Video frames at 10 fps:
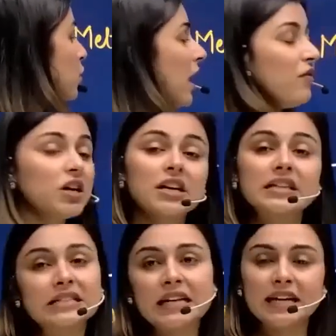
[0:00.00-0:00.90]
a
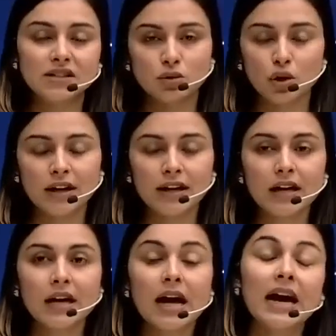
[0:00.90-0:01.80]
crystalline solid,
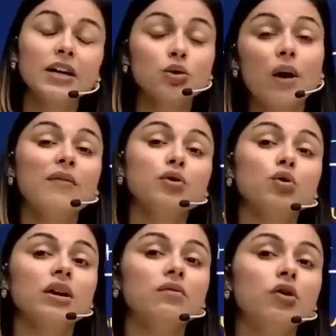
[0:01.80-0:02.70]
and you have to
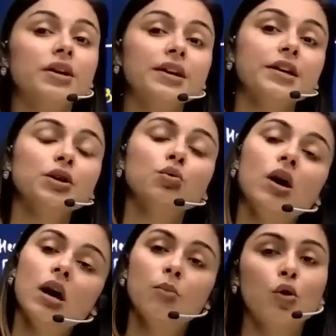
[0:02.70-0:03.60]
convert it into
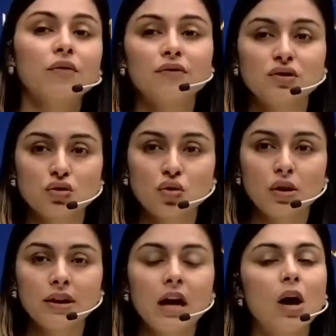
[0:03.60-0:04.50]
a amorphous
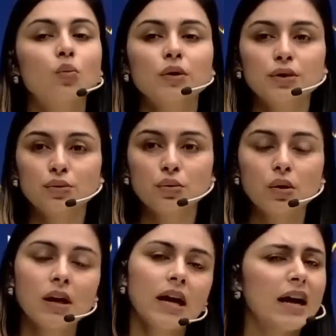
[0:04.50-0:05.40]
solid. How will you do?
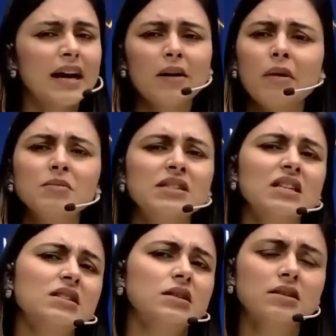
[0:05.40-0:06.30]
Again, ma'am,
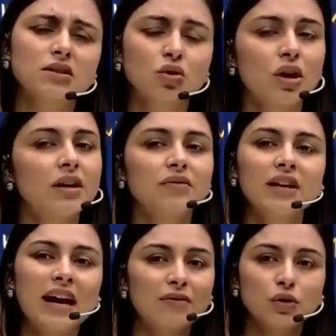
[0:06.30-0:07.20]
since it is a solid,
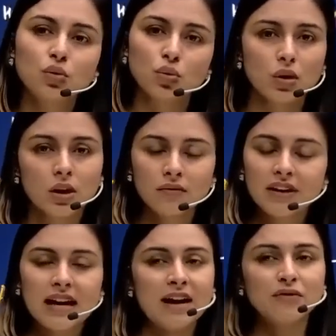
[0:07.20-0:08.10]
we'll have to
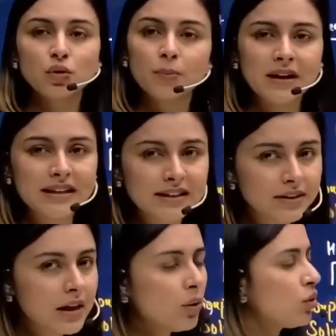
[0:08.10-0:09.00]
melt it
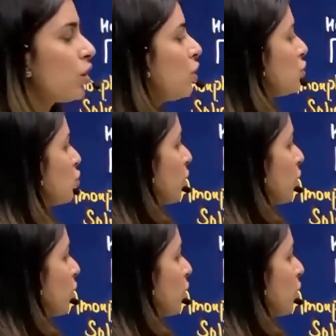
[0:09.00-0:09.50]
down. So